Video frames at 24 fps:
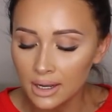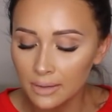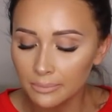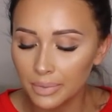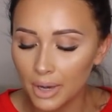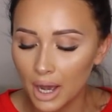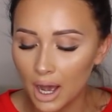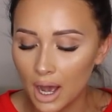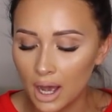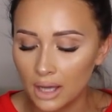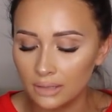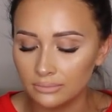
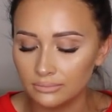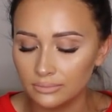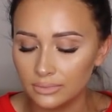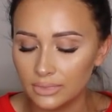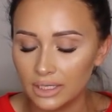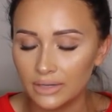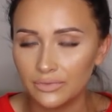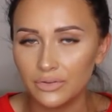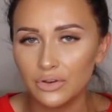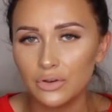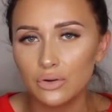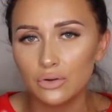But um,
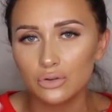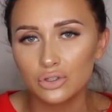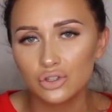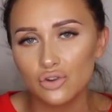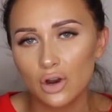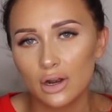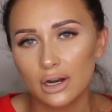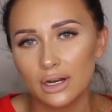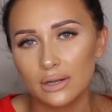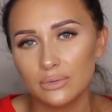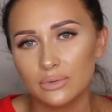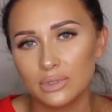if you're
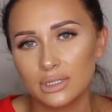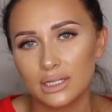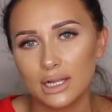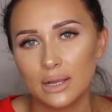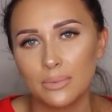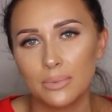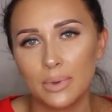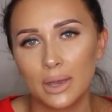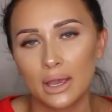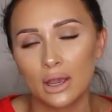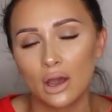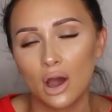struggling with
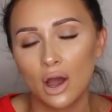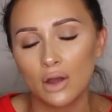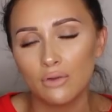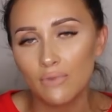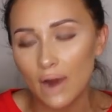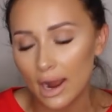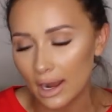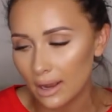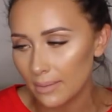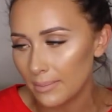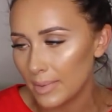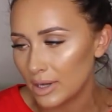sleeping, I
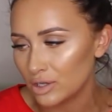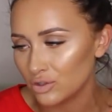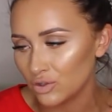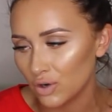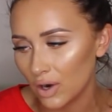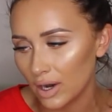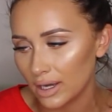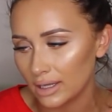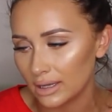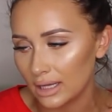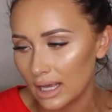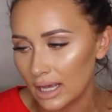recommend
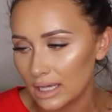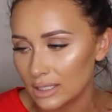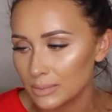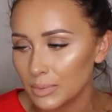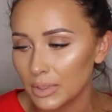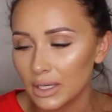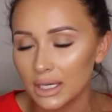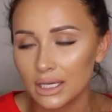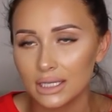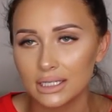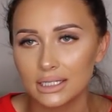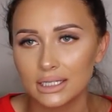trying this
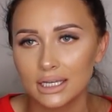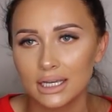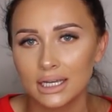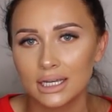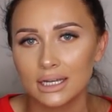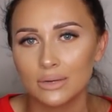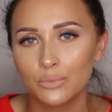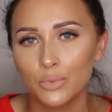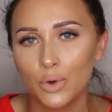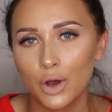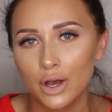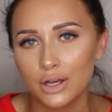because
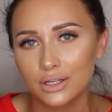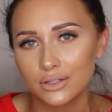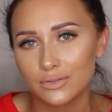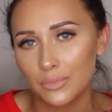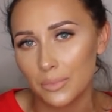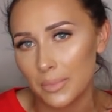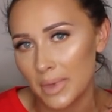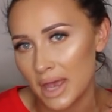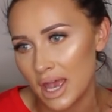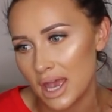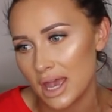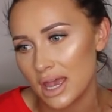it works for
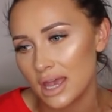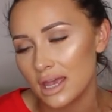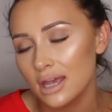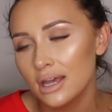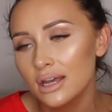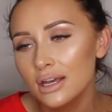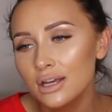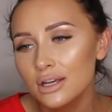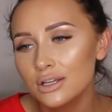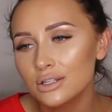me.